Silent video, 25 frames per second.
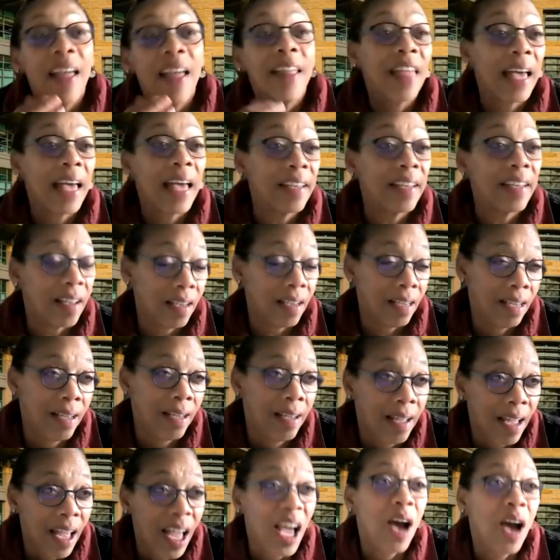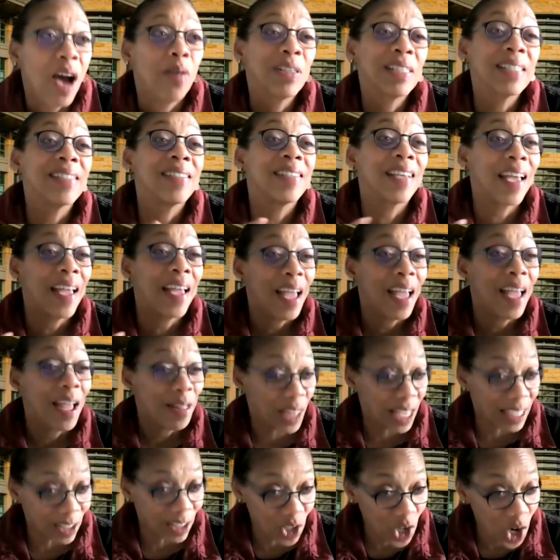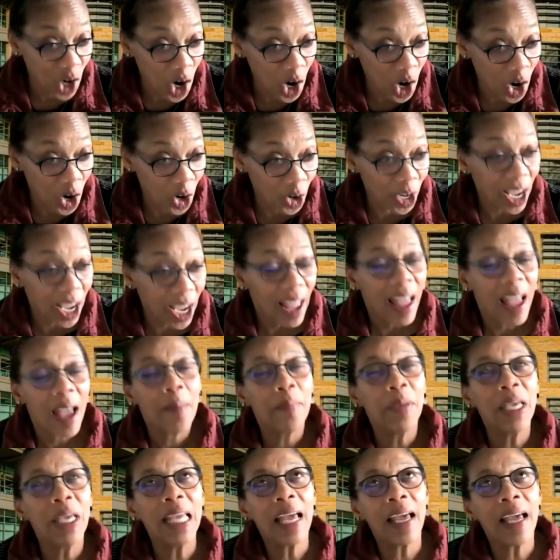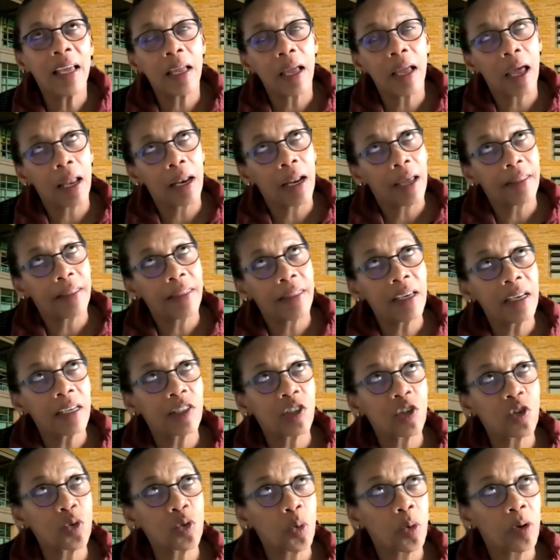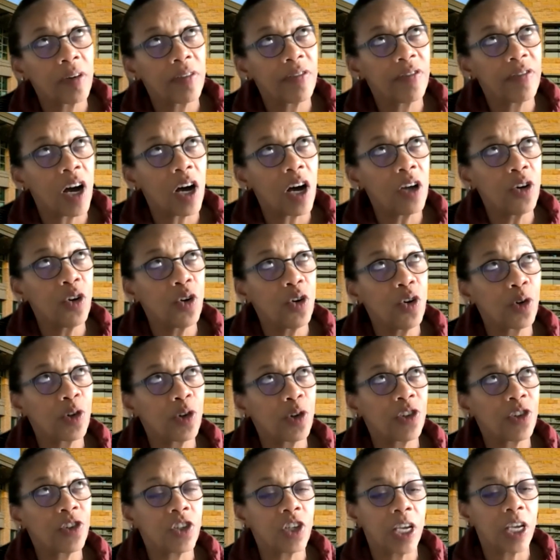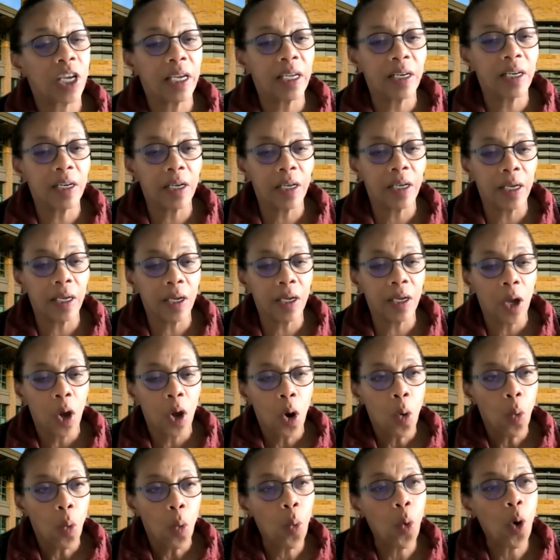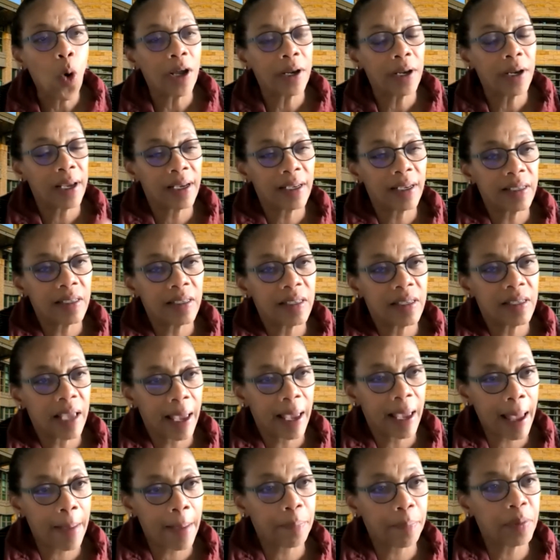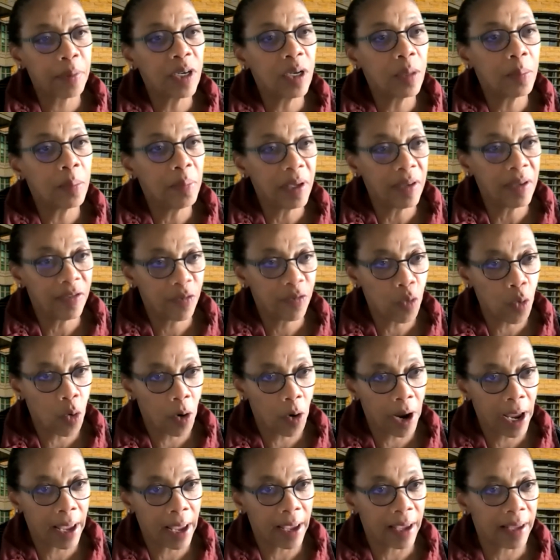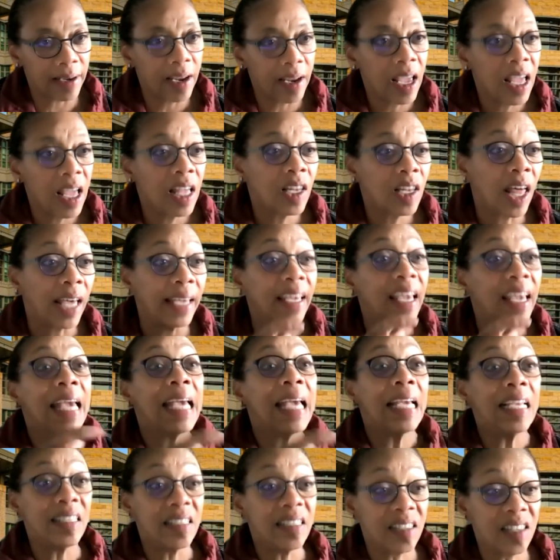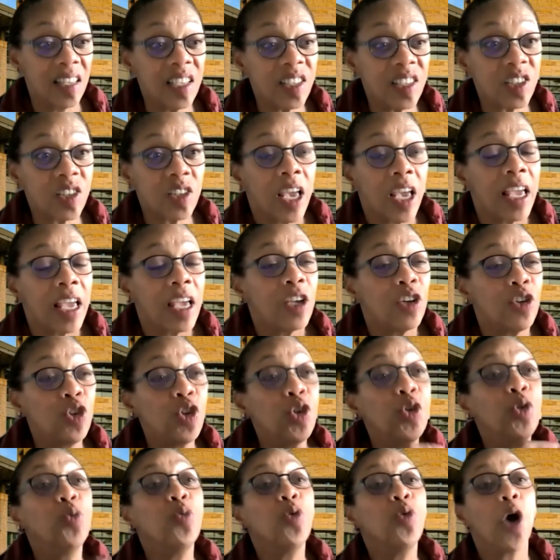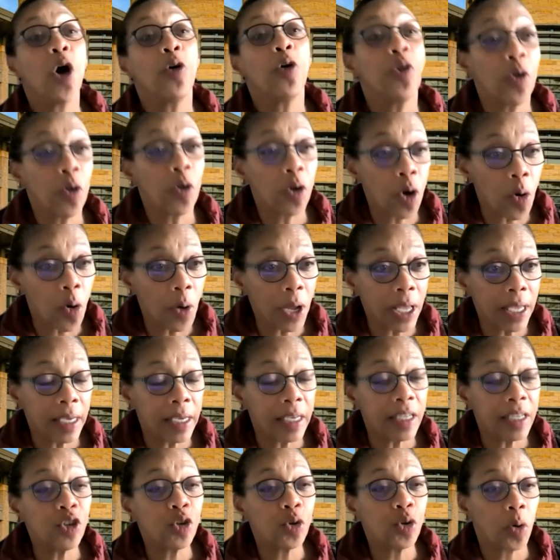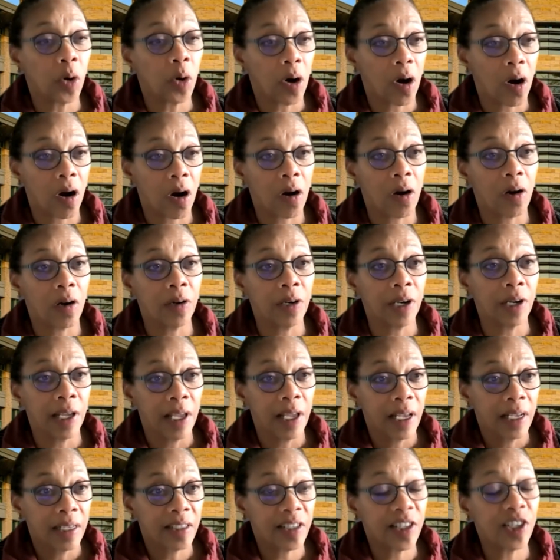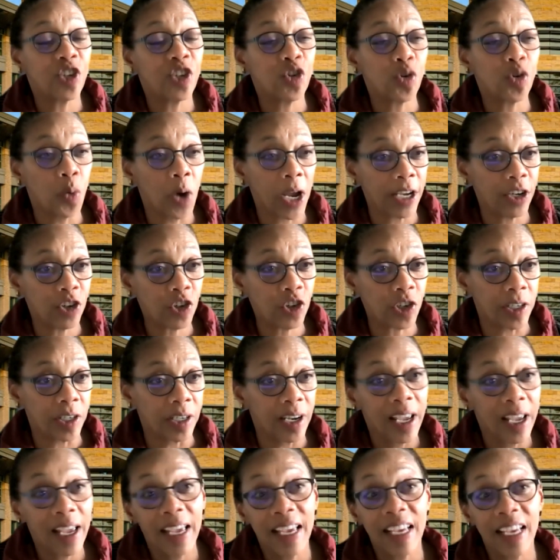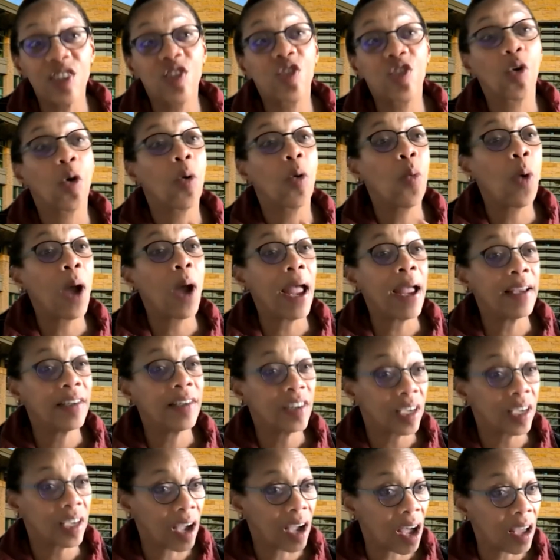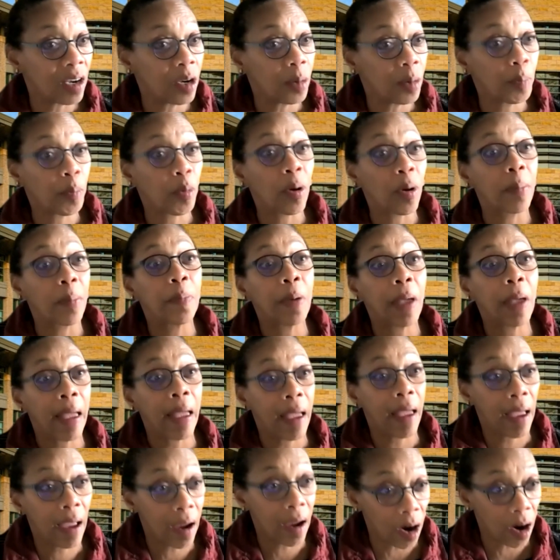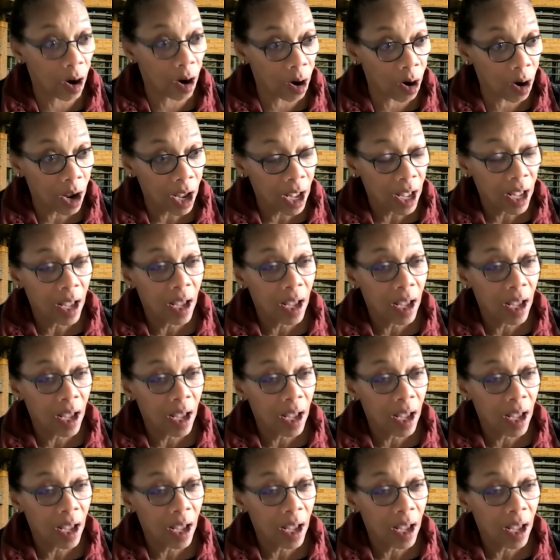That, I was going to say, that's hard. I mean, and I think it's sort of understanding what has happened beforehand. Like, do you know you're going into a hard situation? Is there a way to kind of prepare,